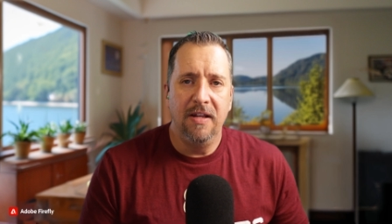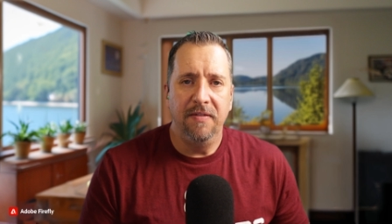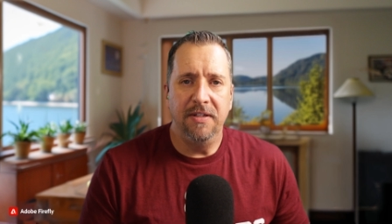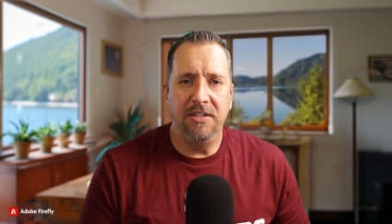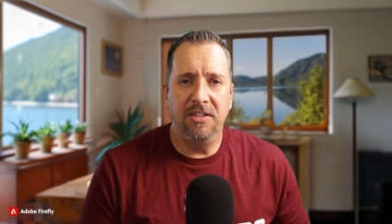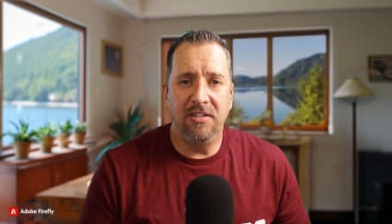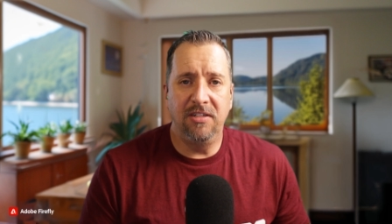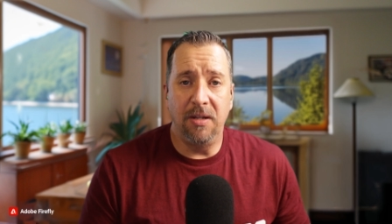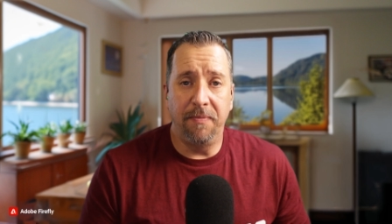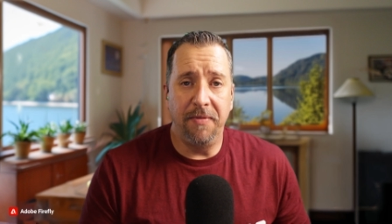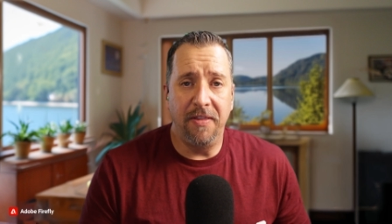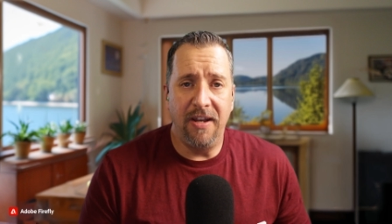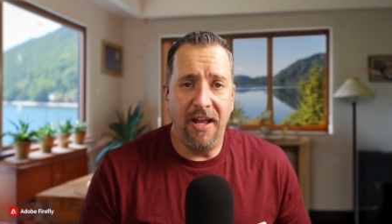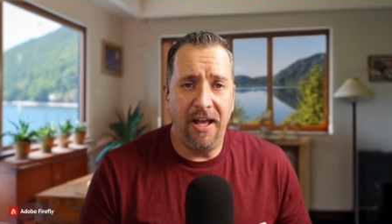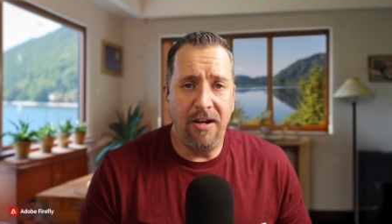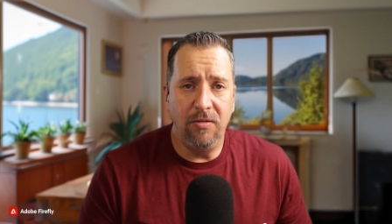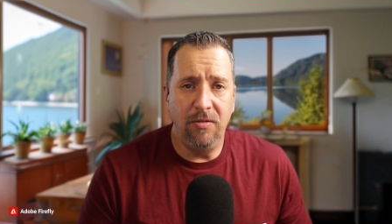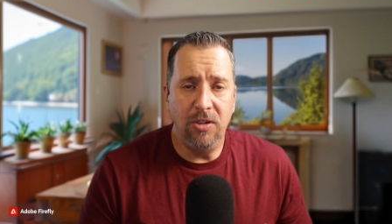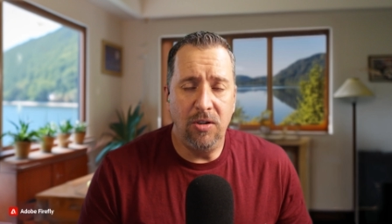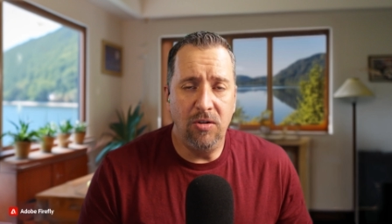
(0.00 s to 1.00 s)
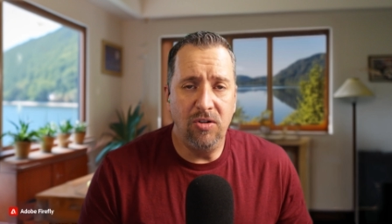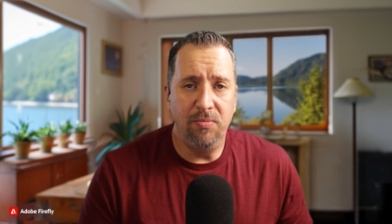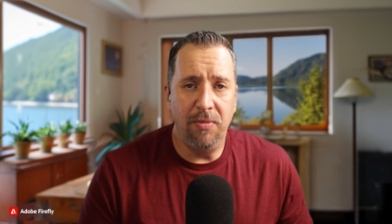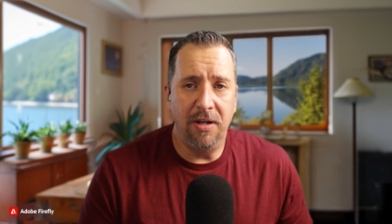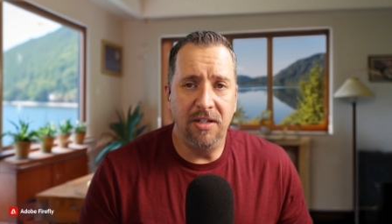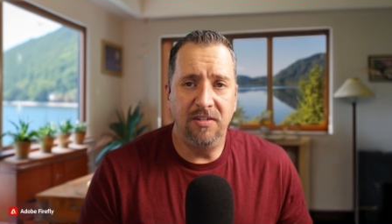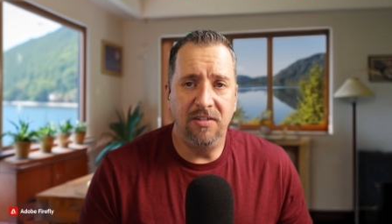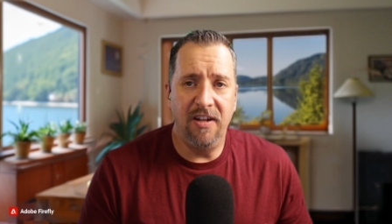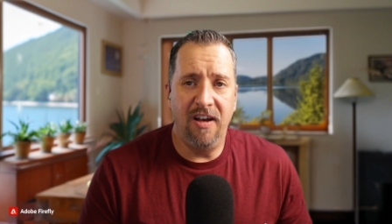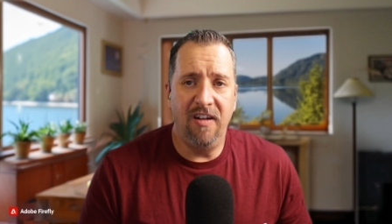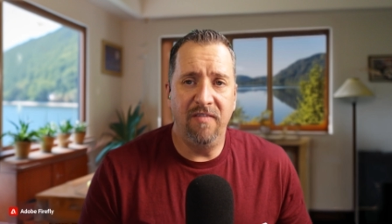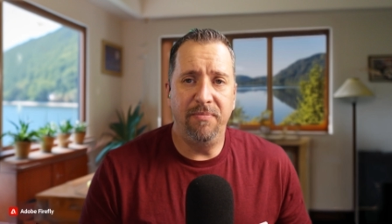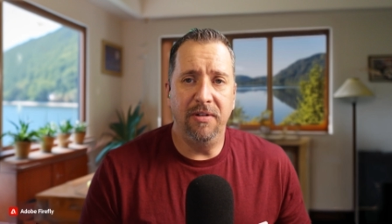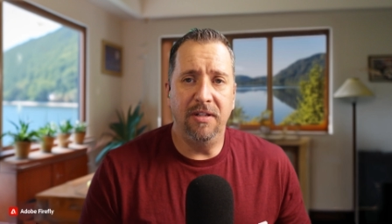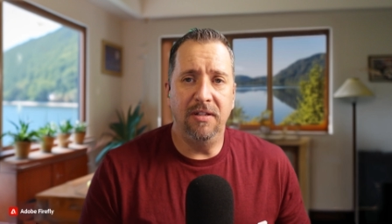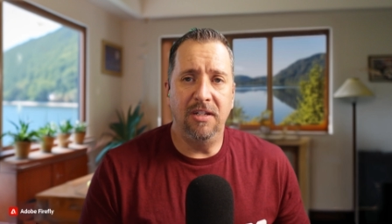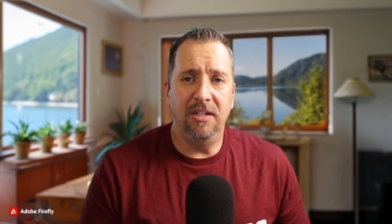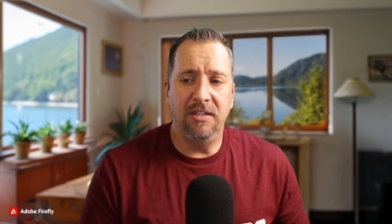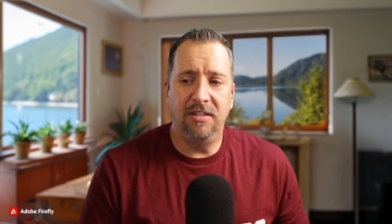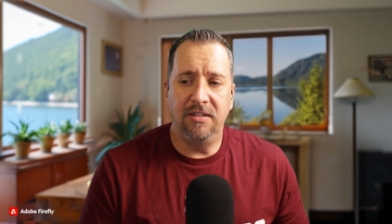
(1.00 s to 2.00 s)
this is something that I don't use myself,
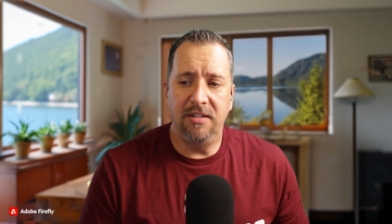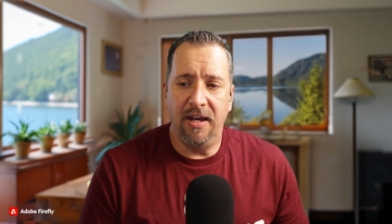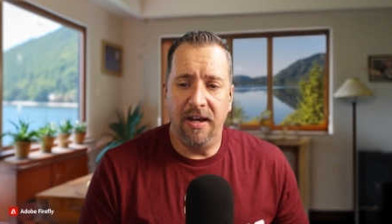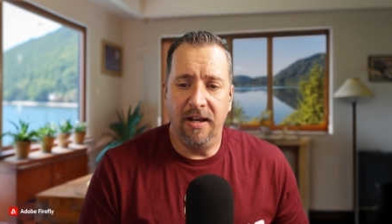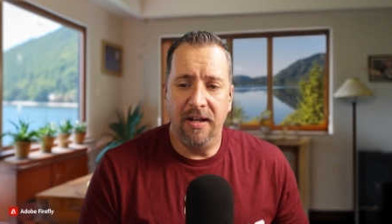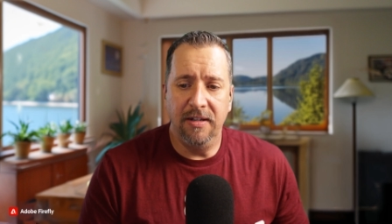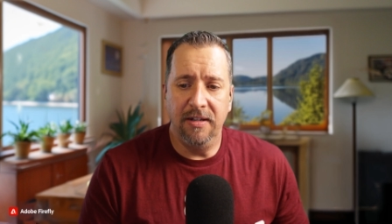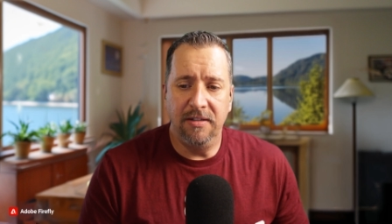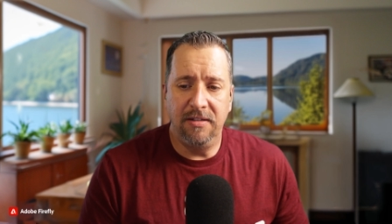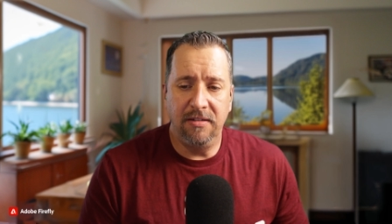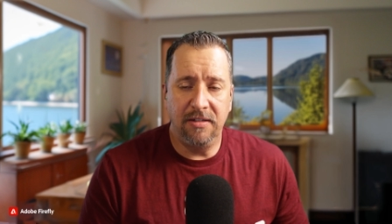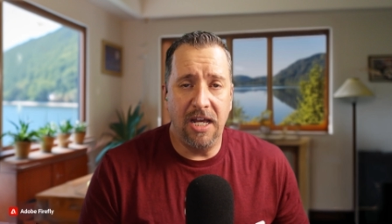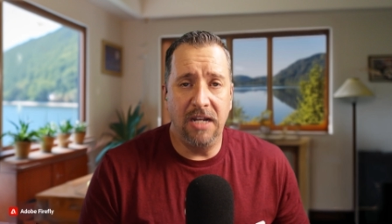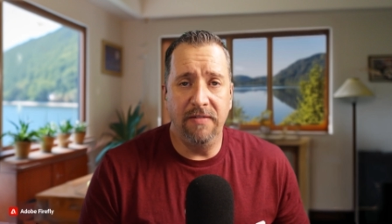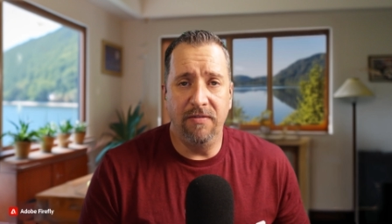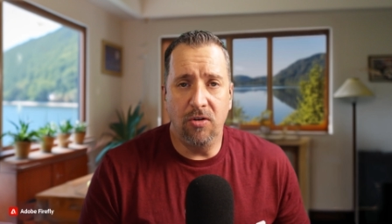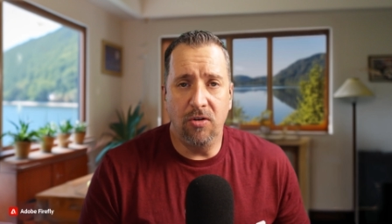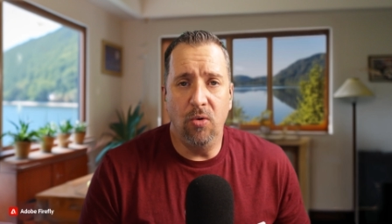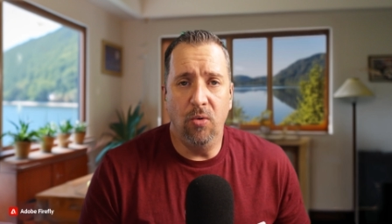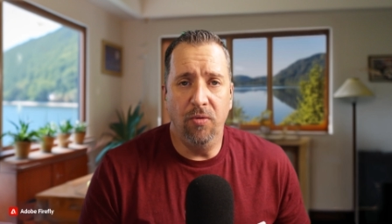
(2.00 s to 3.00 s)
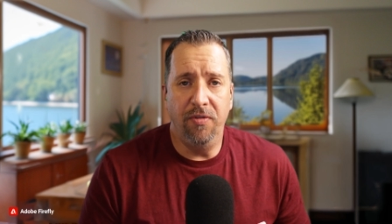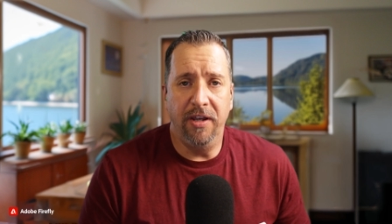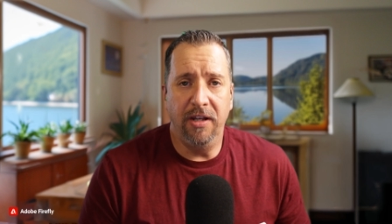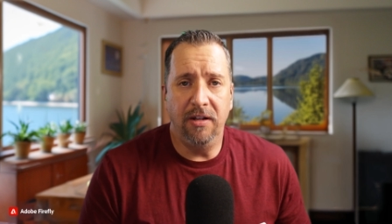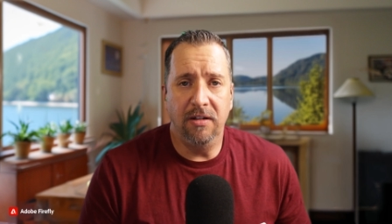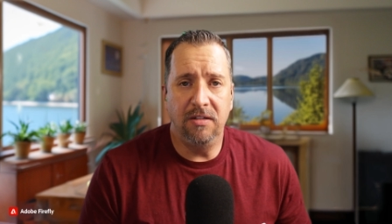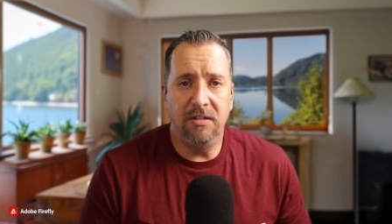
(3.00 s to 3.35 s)
but it's uh, it's kind of a cool thing.